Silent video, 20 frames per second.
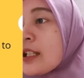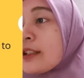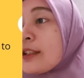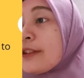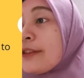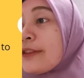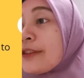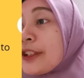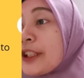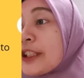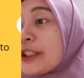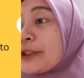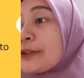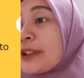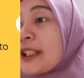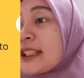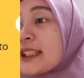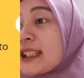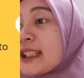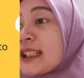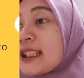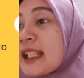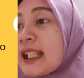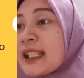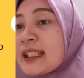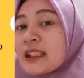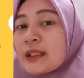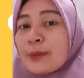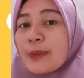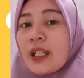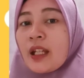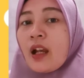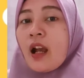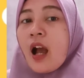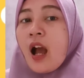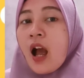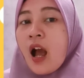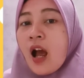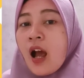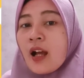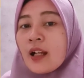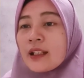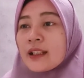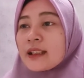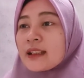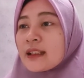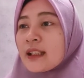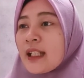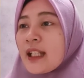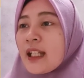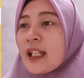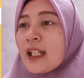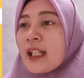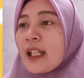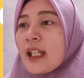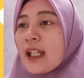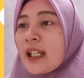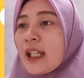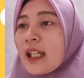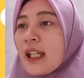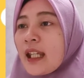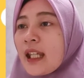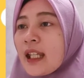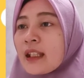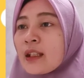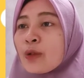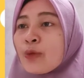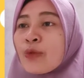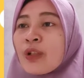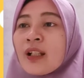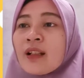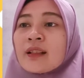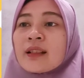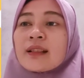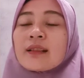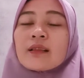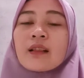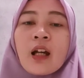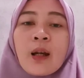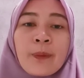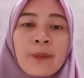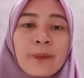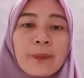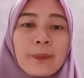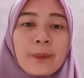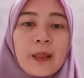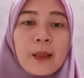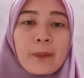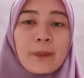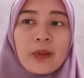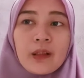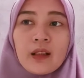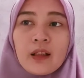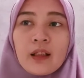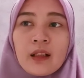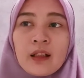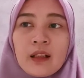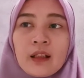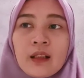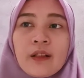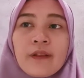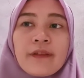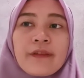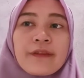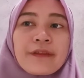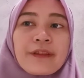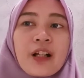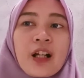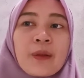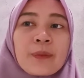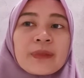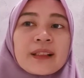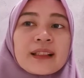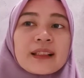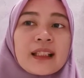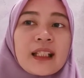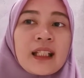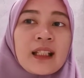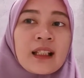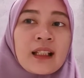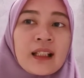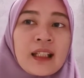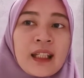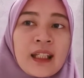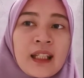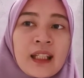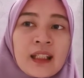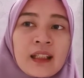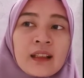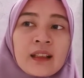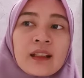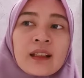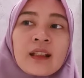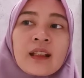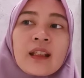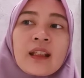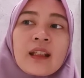The first reason is because it will stop people from stealing